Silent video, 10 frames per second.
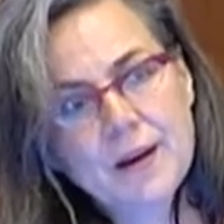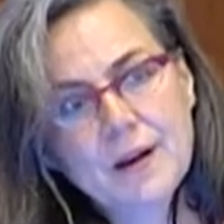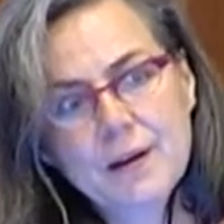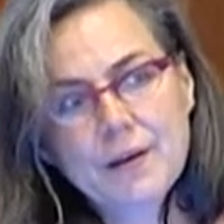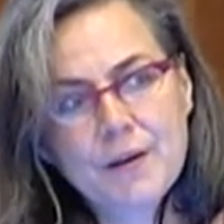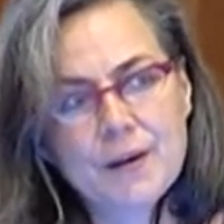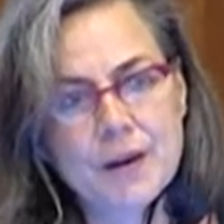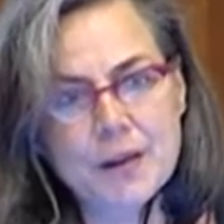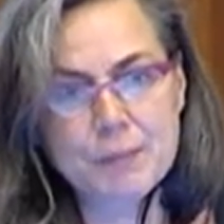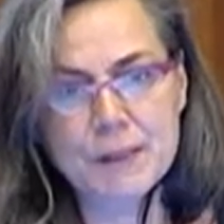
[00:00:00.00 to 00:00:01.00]
uh,
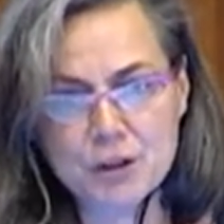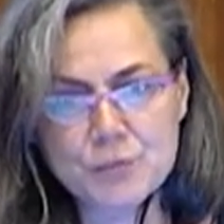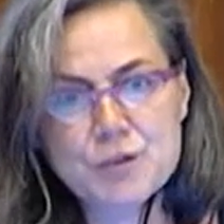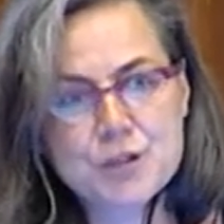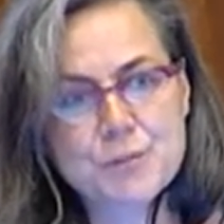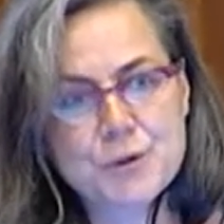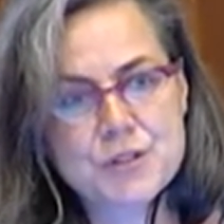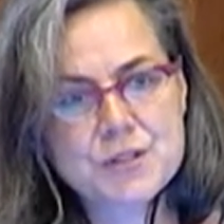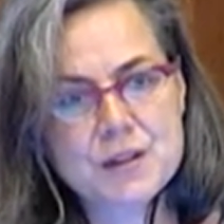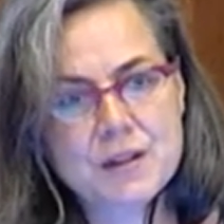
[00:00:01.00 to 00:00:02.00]
becomes the
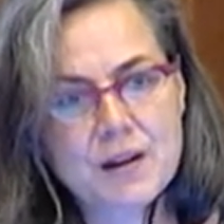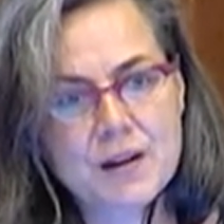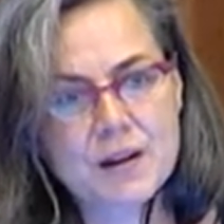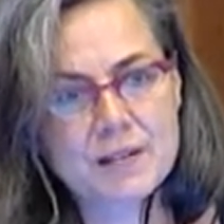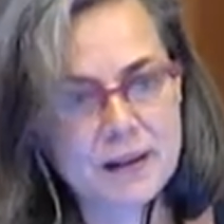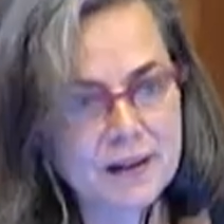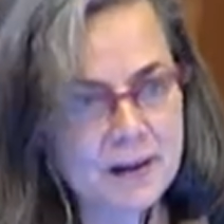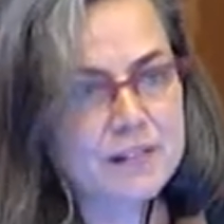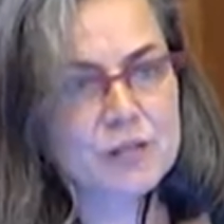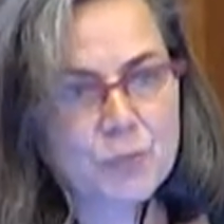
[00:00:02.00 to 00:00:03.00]
person that
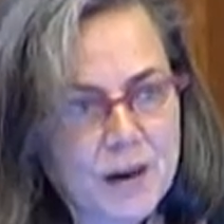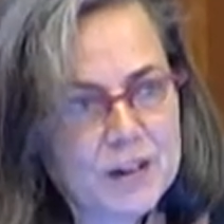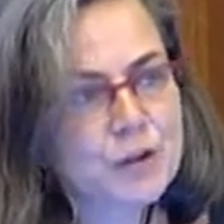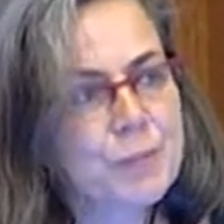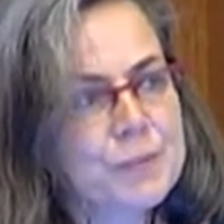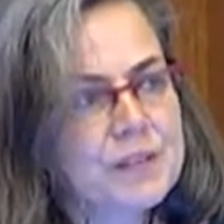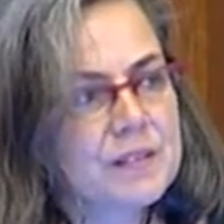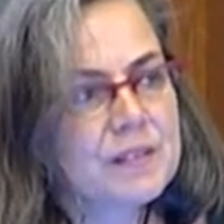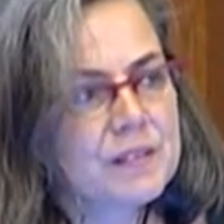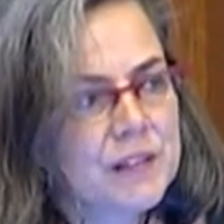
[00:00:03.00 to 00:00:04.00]
has the right
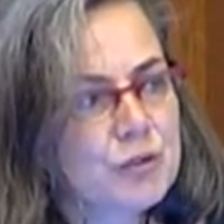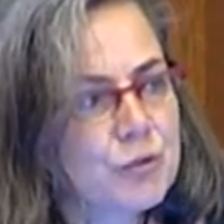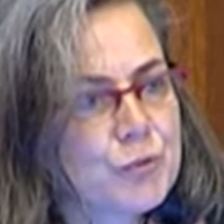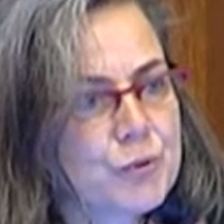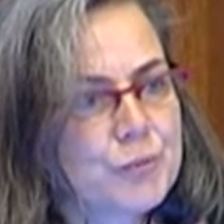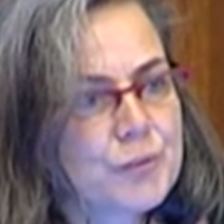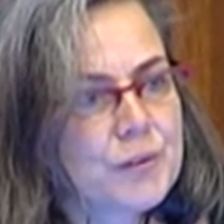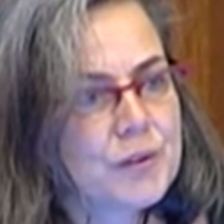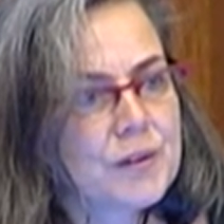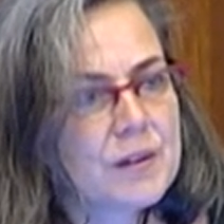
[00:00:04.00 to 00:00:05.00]
competence in the group.
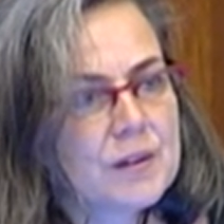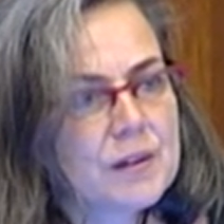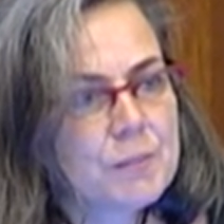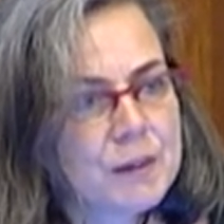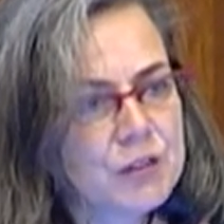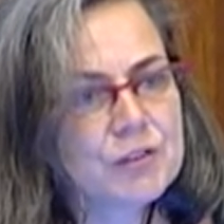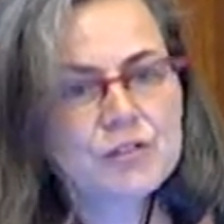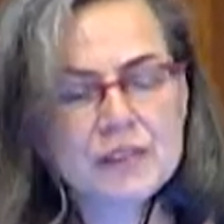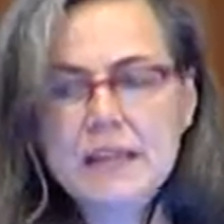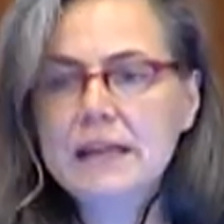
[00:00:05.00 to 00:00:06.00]

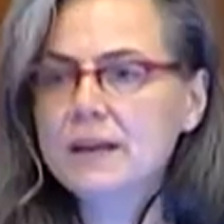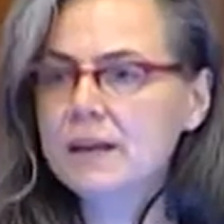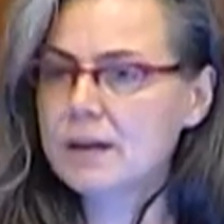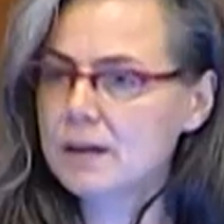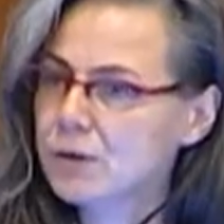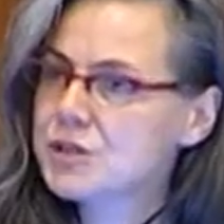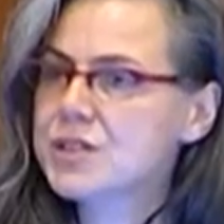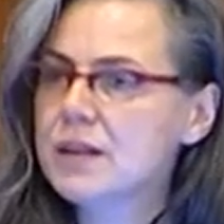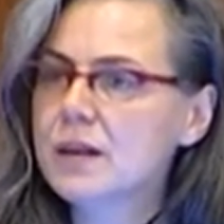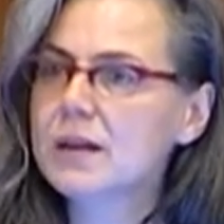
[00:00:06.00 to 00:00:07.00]
Because he or
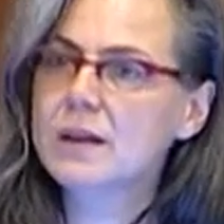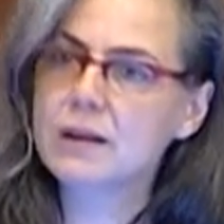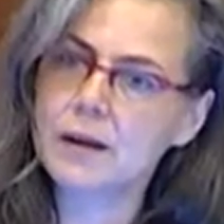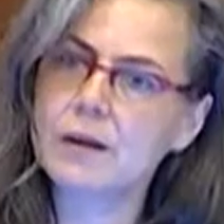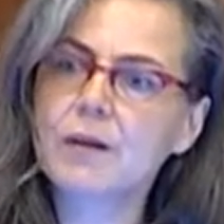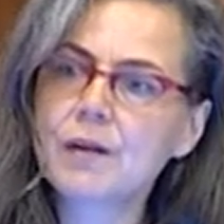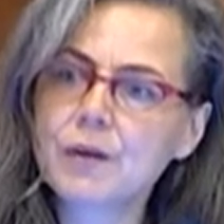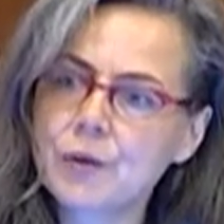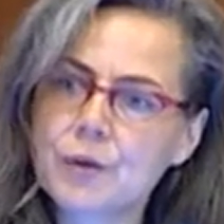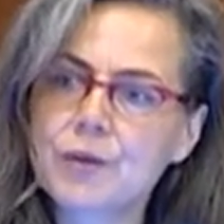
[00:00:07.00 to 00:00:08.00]
she in, in
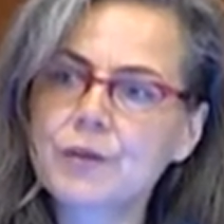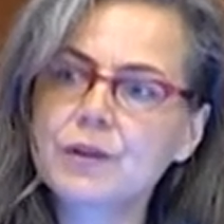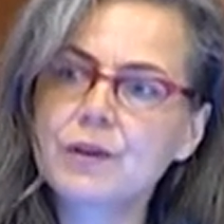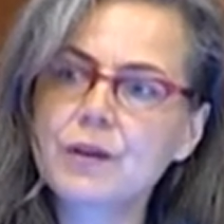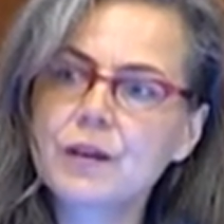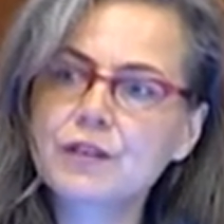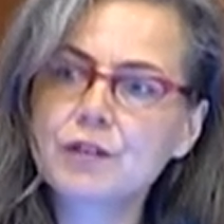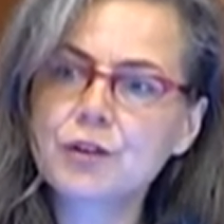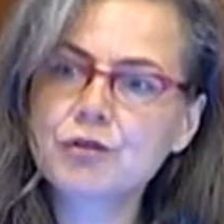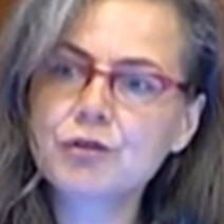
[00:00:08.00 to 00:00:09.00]
her or his
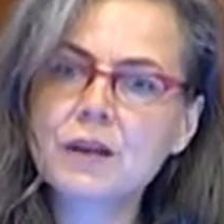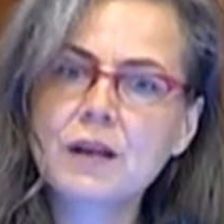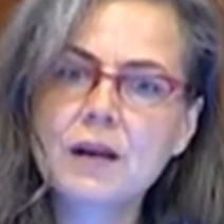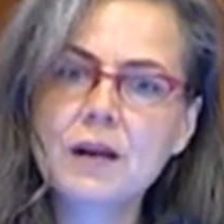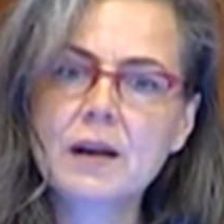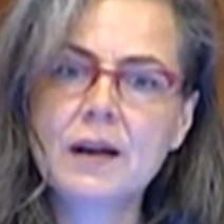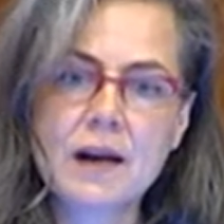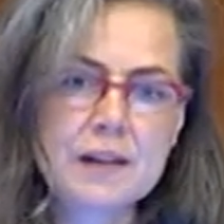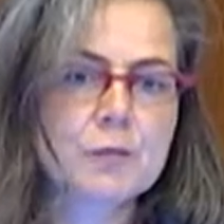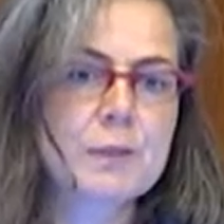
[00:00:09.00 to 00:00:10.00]
country
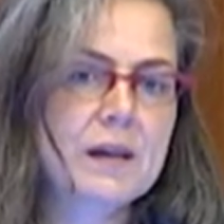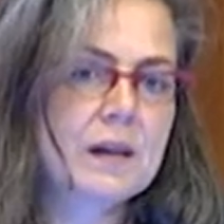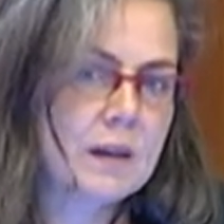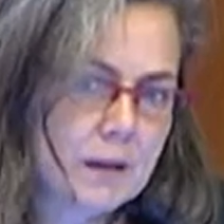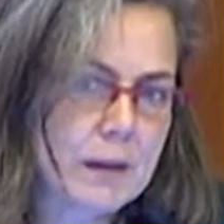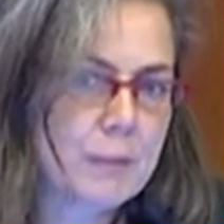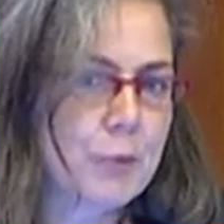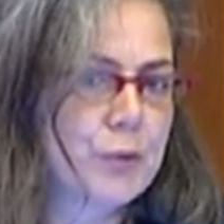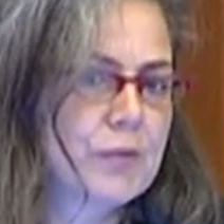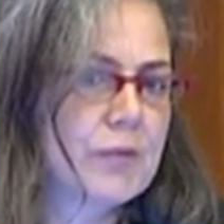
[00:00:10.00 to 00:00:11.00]
has been an
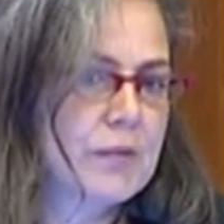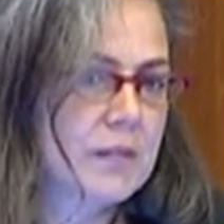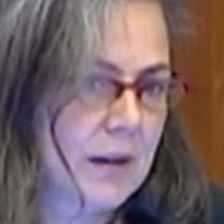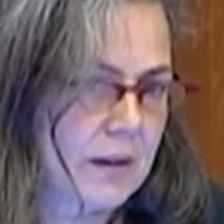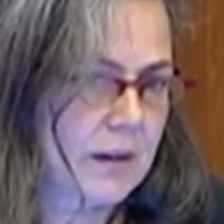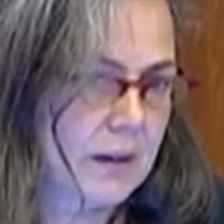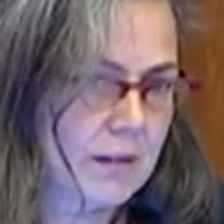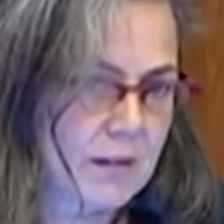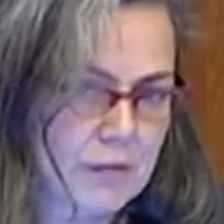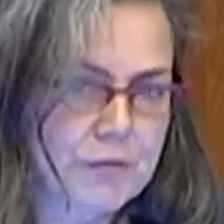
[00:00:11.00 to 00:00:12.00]
important and
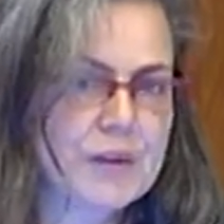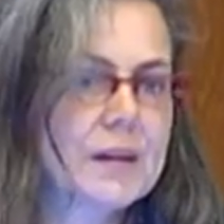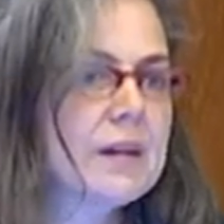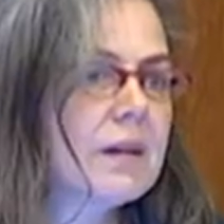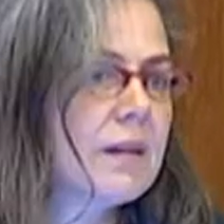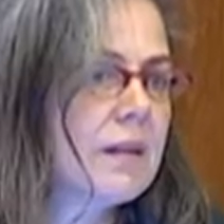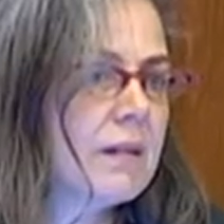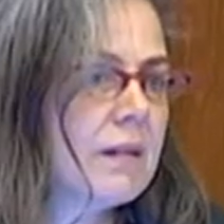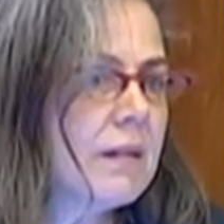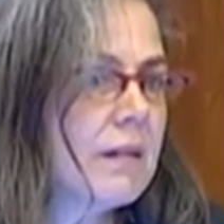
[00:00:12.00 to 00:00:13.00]
uh, a very uh,
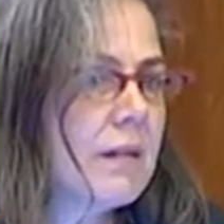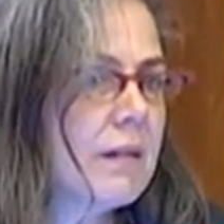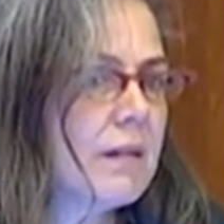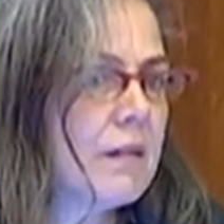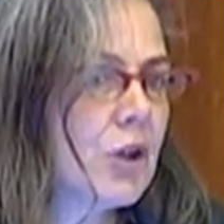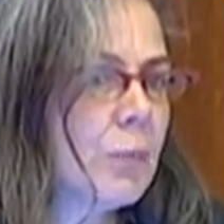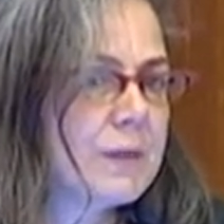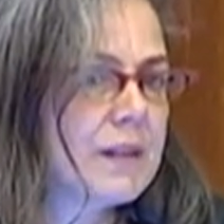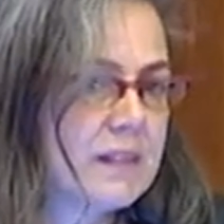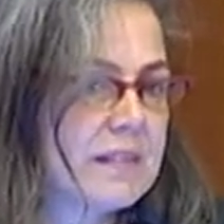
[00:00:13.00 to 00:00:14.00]
uh
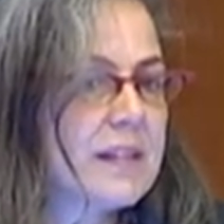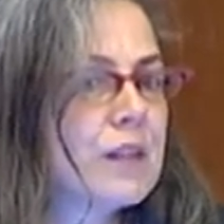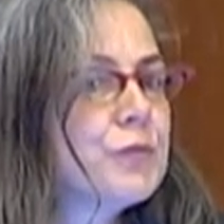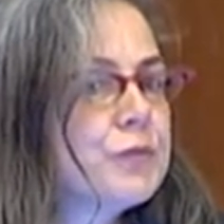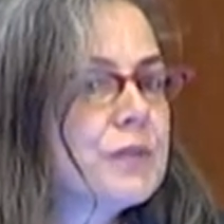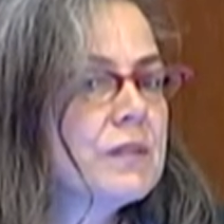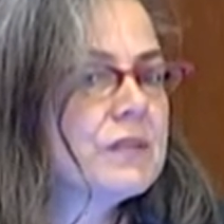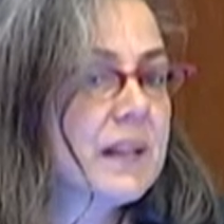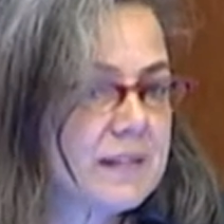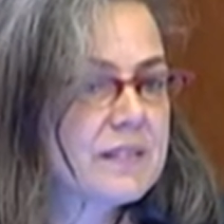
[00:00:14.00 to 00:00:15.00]
competent and skillful
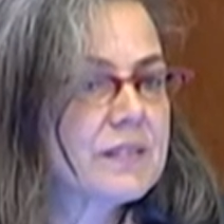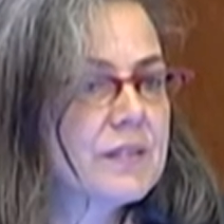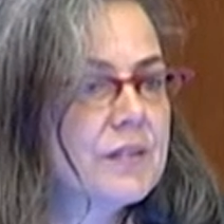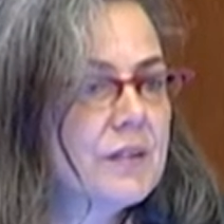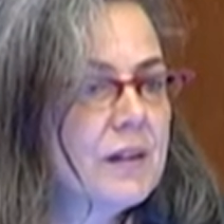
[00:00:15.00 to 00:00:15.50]
dancer.